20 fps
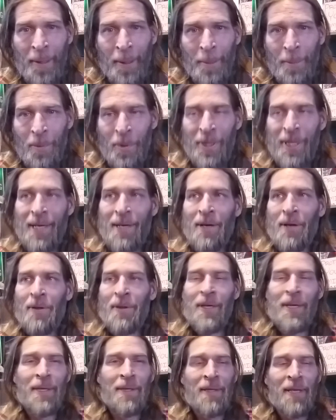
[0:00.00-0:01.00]
what they call
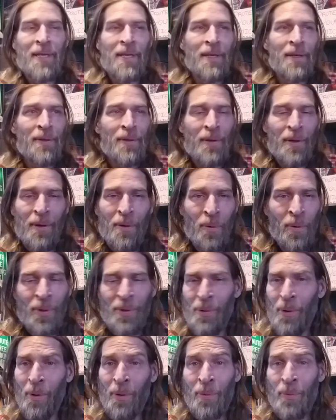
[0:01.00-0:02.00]

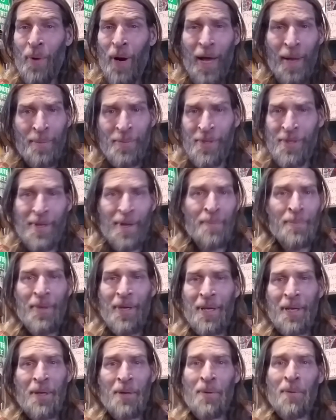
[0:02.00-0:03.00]
or robs
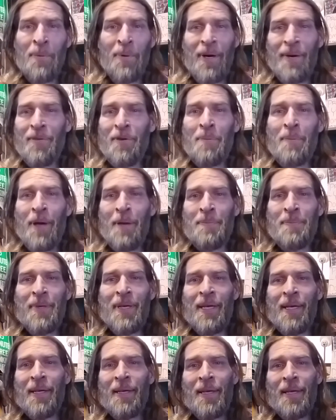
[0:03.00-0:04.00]
something or whatever it might
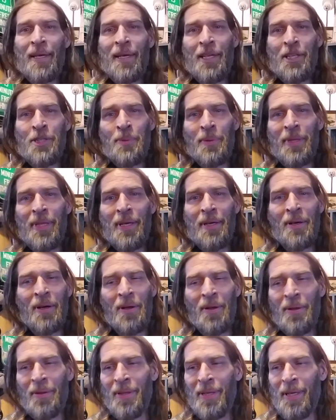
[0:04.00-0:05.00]
be, it's what they
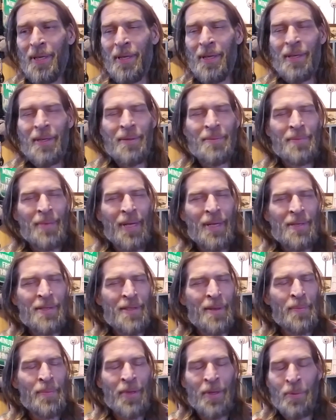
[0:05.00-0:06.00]
call the
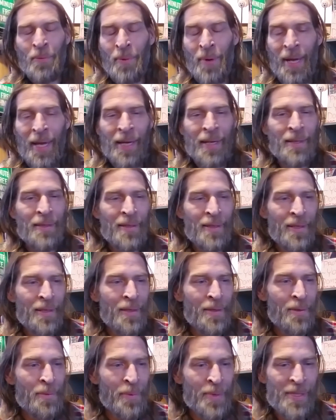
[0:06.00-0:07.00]
something rate, the
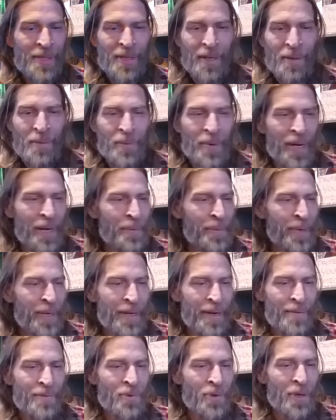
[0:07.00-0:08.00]
rescind rate,
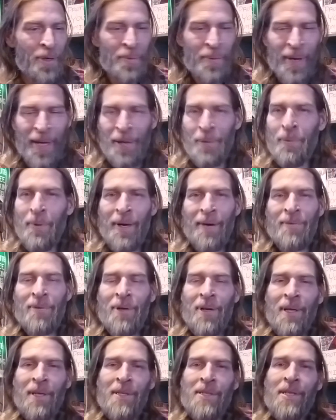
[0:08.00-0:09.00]
recovery rate, whatever
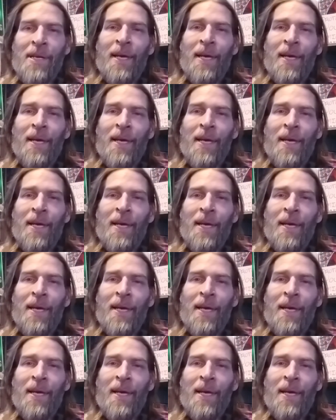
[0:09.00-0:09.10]
it is.